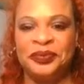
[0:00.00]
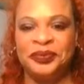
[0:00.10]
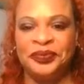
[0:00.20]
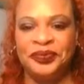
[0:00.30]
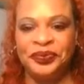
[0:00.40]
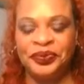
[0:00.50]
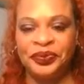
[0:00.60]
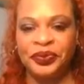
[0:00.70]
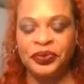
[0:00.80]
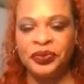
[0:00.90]

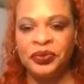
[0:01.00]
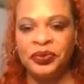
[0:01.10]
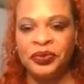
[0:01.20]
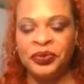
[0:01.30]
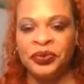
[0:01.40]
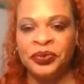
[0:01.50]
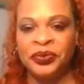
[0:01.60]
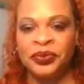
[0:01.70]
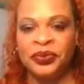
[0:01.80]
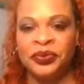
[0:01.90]

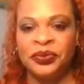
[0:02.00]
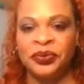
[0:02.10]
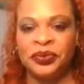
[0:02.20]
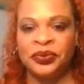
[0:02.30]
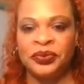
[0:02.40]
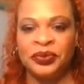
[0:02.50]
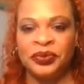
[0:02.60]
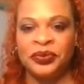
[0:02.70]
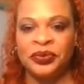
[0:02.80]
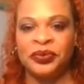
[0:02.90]

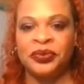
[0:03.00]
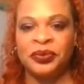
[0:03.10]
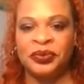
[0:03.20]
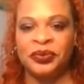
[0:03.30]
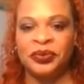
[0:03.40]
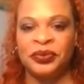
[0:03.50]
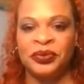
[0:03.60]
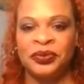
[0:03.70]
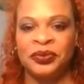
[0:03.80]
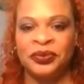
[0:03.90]

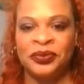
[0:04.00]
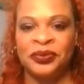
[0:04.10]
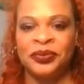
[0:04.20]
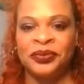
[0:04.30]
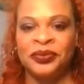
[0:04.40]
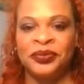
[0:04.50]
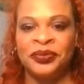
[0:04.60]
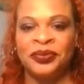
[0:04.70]
The person shown says nothing.